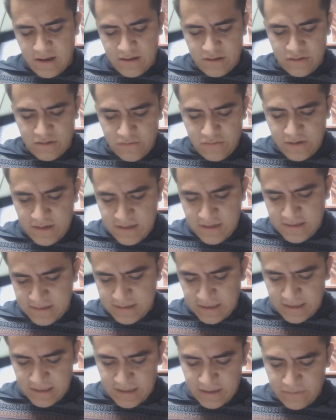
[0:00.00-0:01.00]
3,
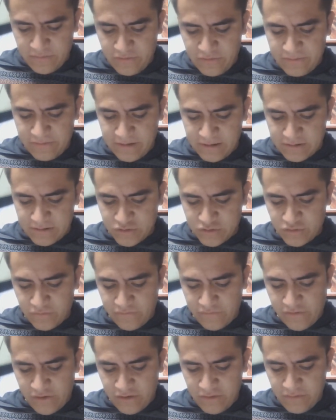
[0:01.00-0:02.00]
steady moving control
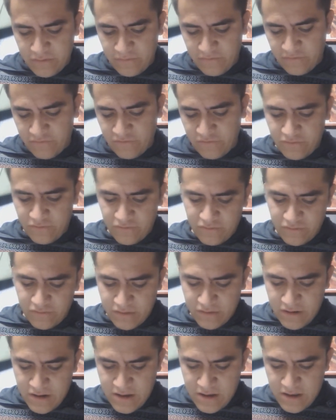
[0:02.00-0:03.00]
volume. 4,
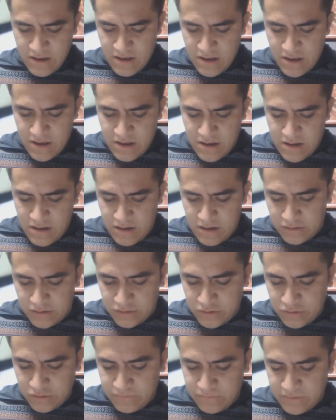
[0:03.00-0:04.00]

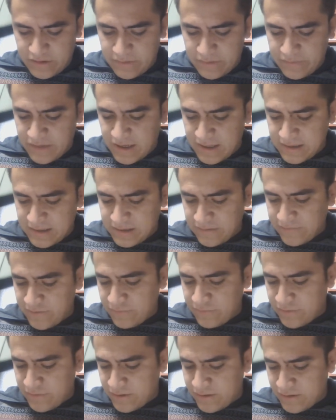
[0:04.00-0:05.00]
assume the mass of
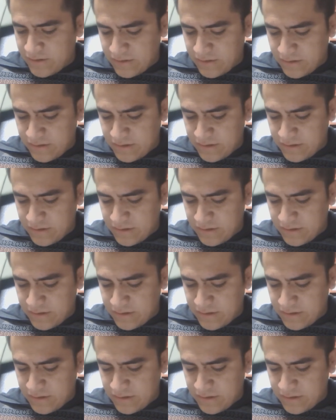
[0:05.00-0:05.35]
the water.